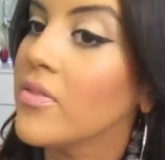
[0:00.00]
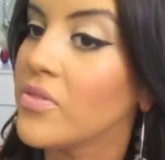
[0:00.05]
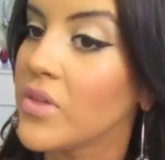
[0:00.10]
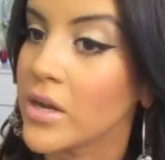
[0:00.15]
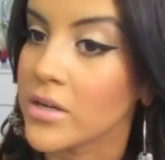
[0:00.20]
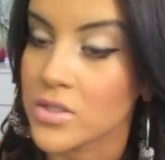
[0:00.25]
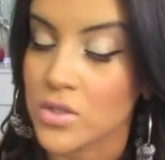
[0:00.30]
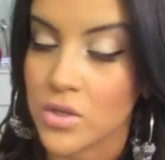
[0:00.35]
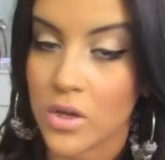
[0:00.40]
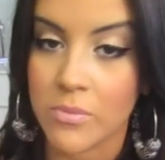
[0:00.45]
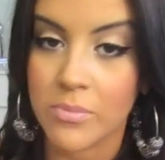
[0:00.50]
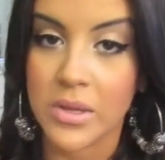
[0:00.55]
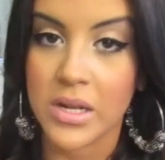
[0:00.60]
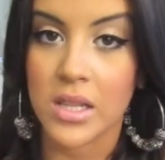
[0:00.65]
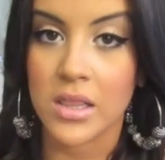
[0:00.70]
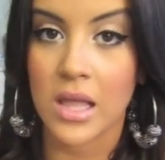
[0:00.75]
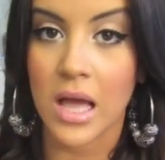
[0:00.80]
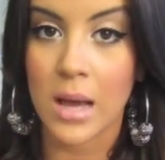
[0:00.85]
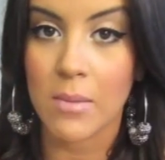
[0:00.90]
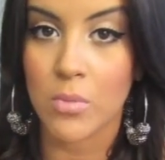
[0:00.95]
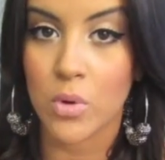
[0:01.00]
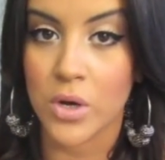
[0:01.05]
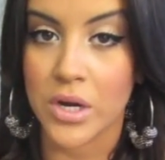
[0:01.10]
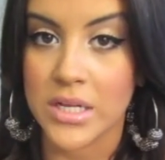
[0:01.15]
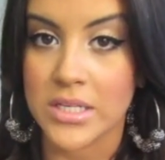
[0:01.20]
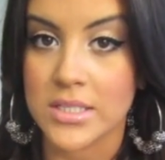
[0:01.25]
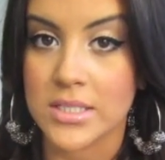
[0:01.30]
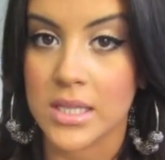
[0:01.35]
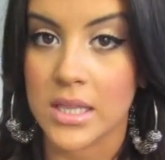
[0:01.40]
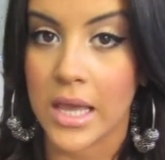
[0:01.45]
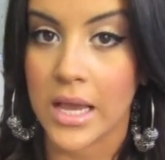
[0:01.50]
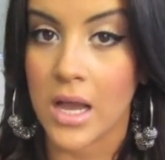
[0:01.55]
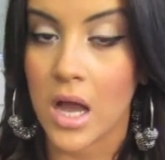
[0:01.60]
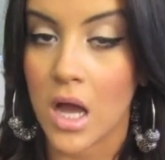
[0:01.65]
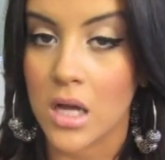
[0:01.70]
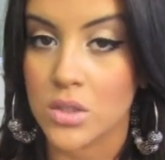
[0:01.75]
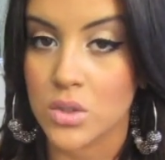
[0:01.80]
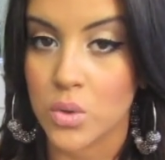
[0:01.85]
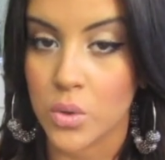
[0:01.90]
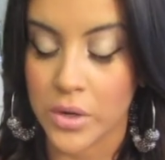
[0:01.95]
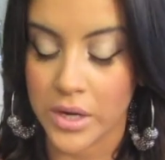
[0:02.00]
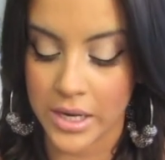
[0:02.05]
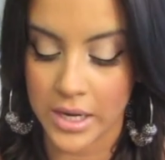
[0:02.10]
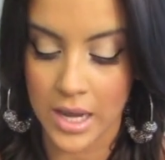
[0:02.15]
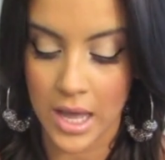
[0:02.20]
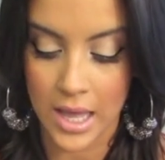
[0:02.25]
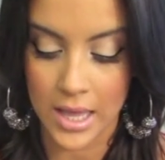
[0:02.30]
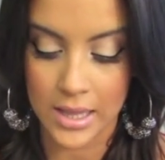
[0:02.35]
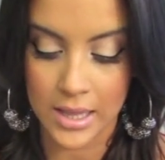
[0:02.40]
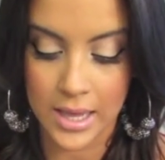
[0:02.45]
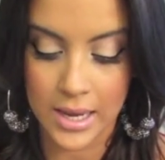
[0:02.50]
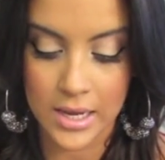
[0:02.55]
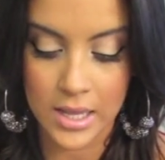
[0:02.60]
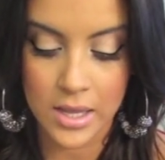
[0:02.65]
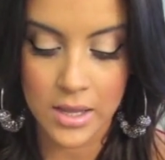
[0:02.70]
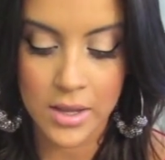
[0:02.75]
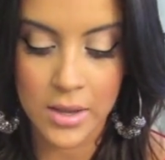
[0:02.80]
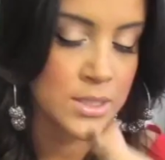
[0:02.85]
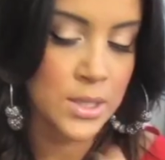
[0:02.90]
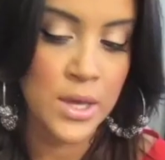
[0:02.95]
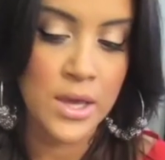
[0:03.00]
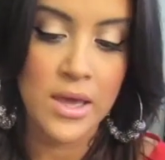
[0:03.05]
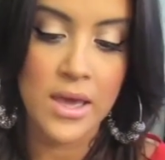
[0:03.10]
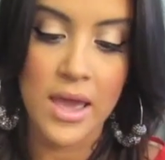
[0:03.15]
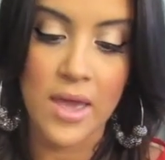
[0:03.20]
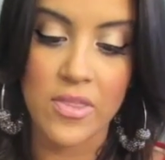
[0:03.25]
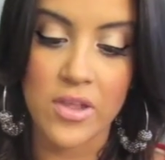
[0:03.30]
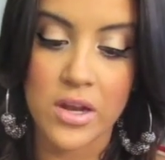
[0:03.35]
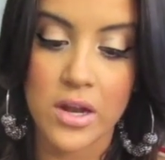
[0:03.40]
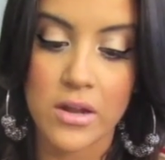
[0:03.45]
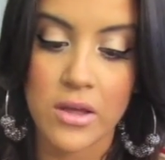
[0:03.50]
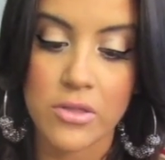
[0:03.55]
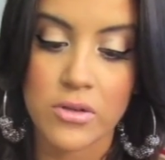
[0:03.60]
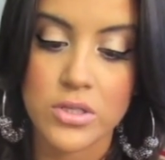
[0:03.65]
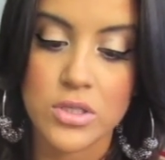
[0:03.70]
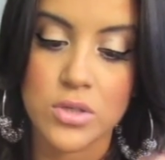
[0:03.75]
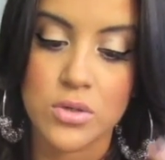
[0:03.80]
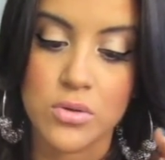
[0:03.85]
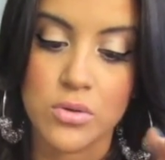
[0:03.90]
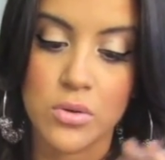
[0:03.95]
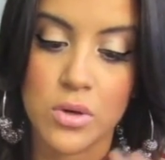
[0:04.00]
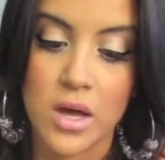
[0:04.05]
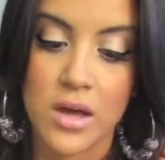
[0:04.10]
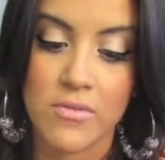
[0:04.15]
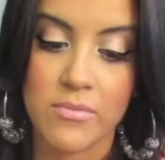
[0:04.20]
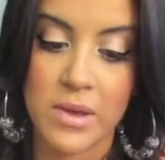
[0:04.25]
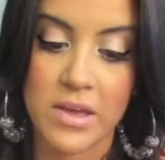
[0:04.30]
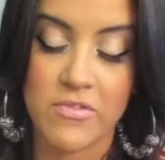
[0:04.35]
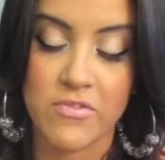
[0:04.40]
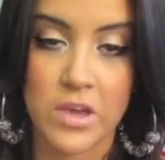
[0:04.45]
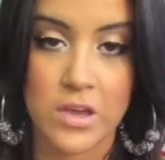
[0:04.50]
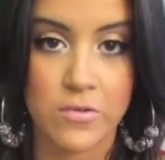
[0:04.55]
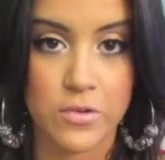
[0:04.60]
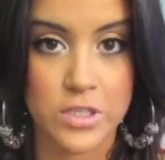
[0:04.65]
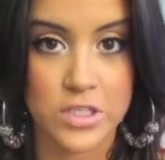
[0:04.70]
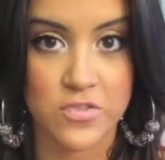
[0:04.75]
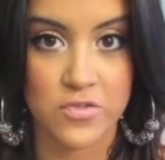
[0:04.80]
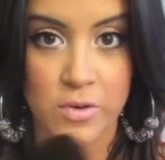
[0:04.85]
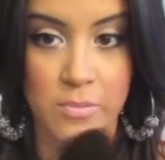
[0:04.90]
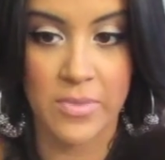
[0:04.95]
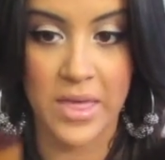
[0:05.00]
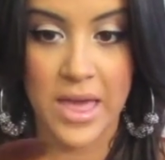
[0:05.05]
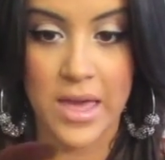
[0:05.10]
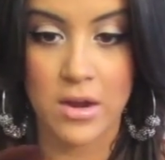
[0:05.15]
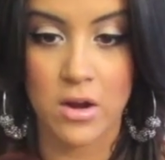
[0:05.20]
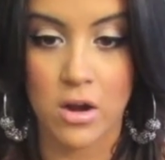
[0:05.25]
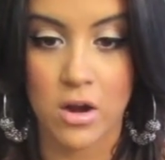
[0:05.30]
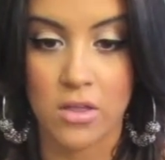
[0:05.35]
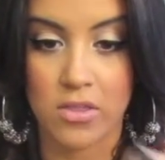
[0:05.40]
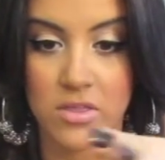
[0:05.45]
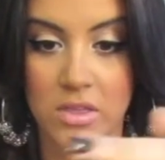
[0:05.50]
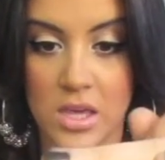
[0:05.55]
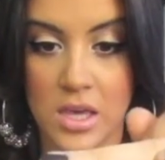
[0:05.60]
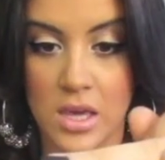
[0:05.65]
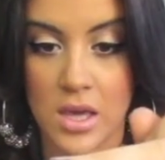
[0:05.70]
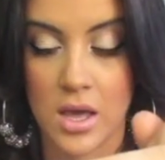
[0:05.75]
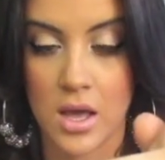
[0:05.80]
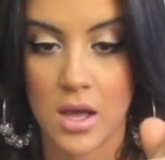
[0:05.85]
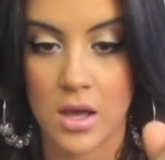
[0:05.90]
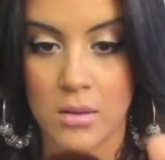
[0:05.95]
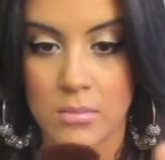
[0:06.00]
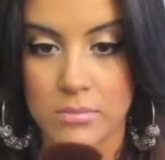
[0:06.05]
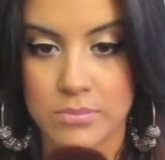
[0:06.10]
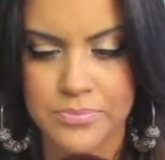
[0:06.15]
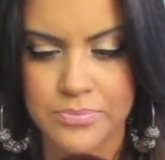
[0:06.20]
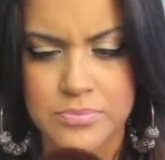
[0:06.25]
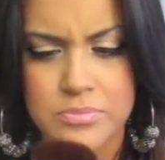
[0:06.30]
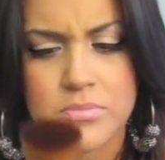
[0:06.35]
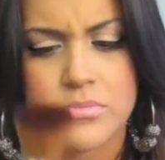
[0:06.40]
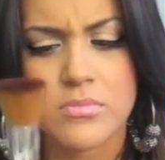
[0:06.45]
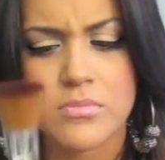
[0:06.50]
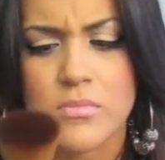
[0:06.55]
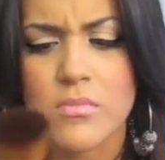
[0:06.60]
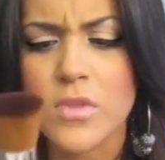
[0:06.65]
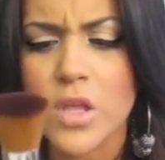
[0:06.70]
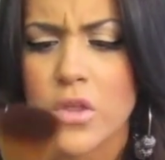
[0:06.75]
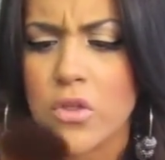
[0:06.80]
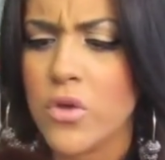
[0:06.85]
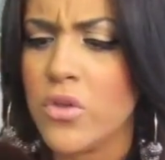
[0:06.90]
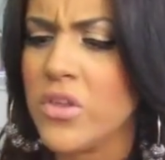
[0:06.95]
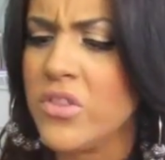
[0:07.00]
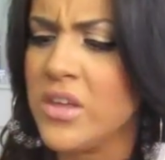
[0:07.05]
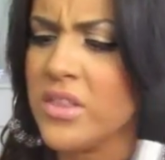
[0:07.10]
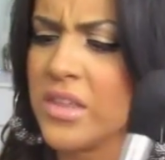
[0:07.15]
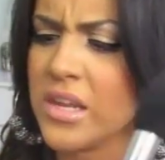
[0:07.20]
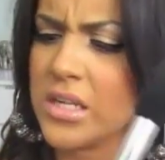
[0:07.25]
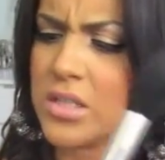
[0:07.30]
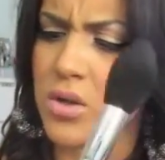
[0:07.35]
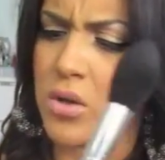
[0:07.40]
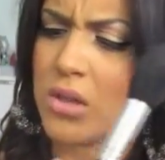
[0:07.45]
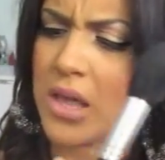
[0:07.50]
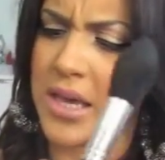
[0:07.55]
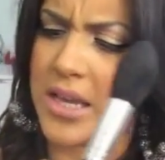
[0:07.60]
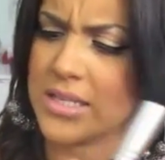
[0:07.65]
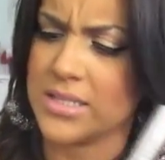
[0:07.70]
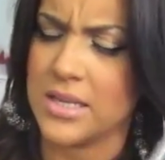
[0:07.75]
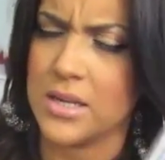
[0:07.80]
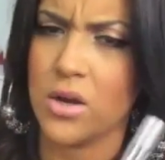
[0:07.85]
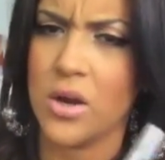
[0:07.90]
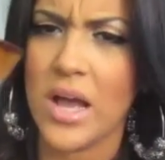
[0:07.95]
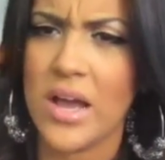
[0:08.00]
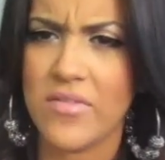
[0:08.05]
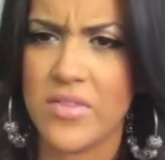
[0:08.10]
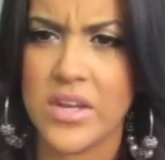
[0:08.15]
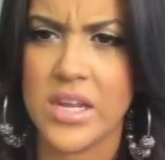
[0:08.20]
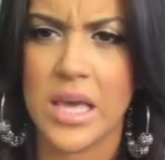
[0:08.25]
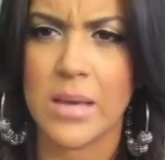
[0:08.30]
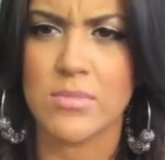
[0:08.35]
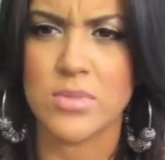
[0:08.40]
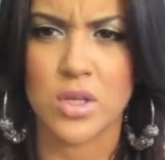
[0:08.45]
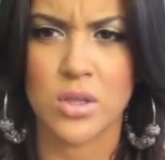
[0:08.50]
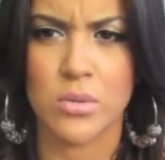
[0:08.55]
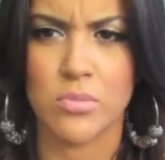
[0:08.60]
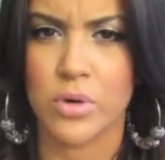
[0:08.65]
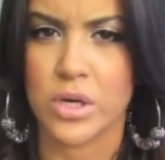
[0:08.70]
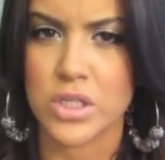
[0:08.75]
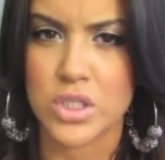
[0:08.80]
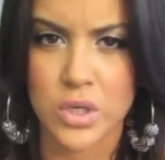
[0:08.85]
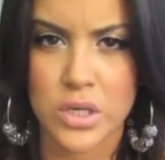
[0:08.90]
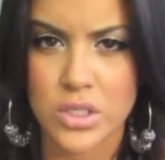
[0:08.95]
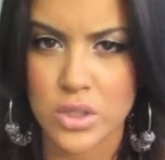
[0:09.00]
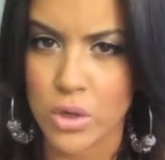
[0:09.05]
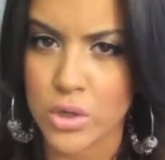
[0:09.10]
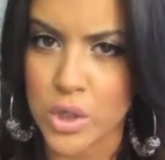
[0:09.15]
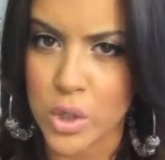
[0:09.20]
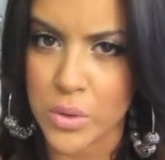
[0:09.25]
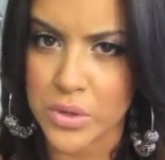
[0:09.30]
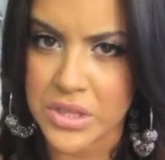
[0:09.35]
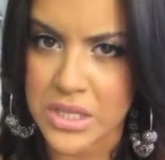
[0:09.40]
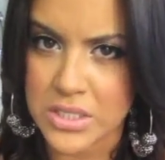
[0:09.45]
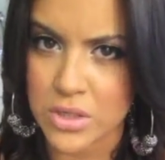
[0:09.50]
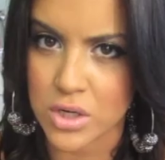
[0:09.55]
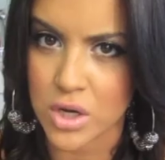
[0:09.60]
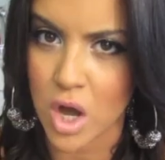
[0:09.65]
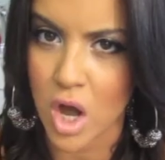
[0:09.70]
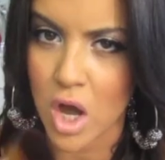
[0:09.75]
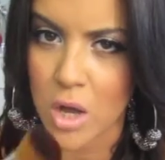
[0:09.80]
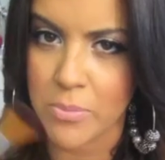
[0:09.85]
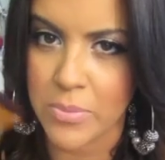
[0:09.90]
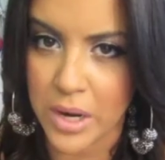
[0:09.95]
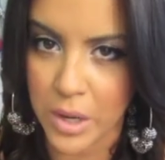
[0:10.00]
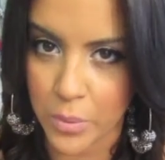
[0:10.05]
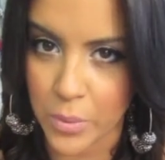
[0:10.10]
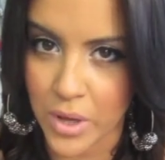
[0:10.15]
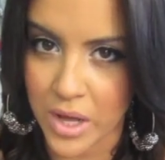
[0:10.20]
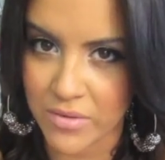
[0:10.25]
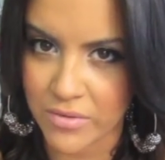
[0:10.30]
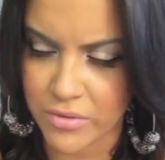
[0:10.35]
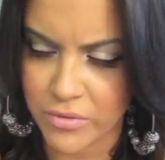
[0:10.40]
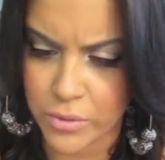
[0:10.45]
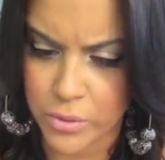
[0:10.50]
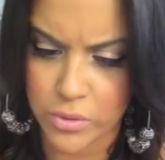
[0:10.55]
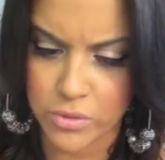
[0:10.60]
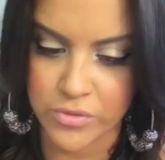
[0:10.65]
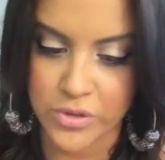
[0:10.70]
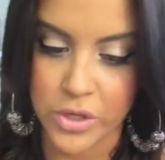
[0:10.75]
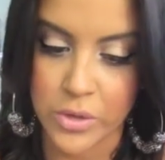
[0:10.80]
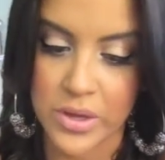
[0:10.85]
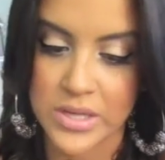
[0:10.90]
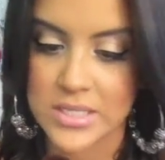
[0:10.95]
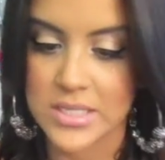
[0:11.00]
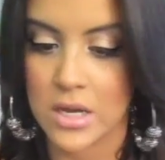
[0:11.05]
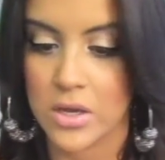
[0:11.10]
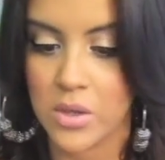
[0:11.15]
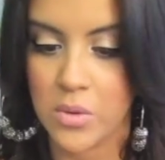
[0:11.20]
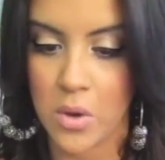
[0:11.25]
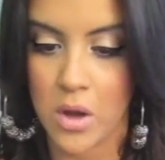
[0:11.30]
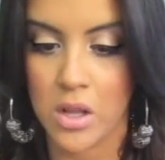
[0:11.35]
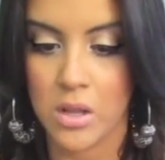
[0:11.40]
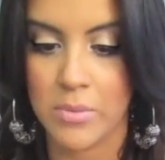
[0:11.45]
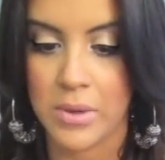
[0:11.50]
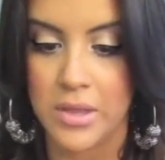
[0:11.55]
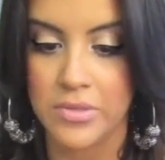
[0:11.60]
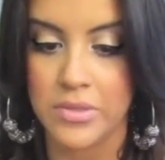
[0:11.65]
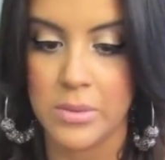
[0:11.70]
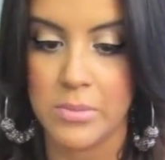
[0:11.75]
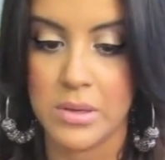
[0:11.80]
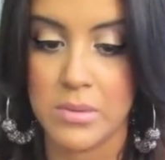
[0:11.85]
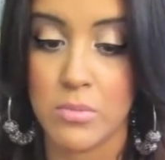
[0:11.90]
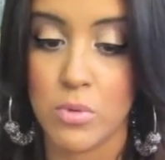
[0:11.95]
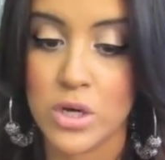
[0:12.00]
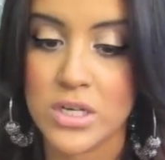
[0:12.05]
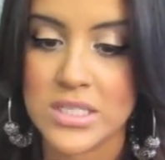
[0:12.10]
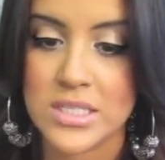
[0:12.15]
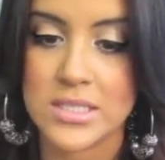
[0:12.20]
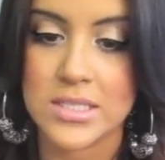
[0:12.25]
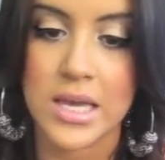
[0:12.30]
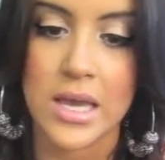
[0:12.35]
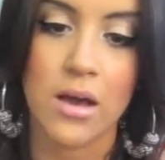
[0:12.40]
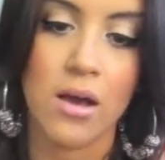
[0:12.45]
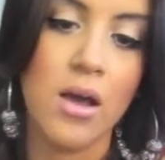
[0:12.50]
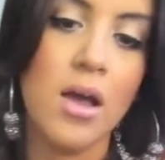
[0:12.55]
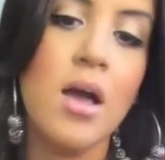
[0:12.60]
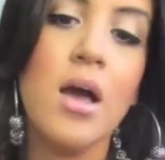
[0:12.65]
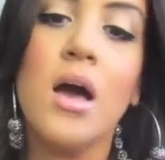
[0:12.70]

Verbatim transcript: there. So I've been a lot more into like contouring and highlighting. And then another two of my favorites from that are the um, the only thing that I don't like is they don't have the names on the brush, so I don't know what these are called, but I will have a full review and tell you all about them in more detail.